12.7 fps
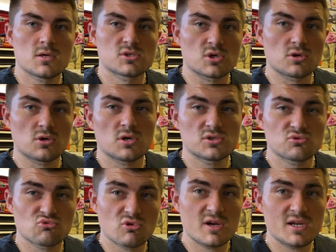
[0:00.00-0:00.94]
So guys,
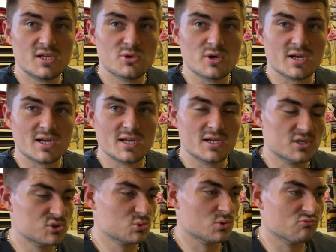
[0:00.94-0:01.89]
really quickly, I
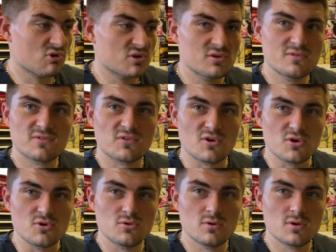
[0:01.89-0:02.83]
just want to run you
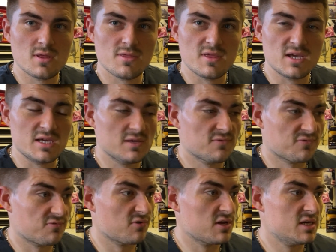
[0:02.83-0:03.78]
through the
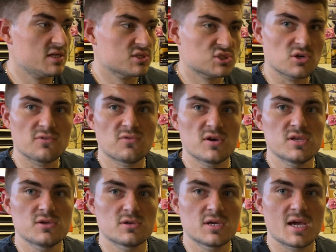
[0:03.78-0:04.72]
free software
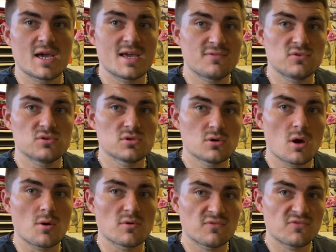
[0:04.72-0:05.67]
you can get if you do
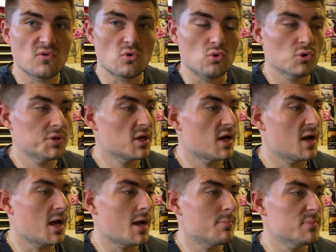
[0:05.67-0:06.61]
own a Ford.
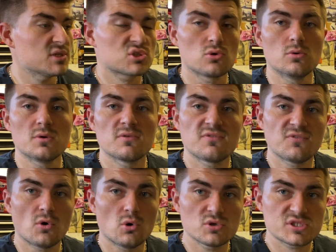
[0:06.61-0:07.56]
It's called
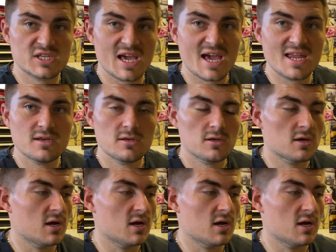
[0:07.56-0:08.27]
FORScan.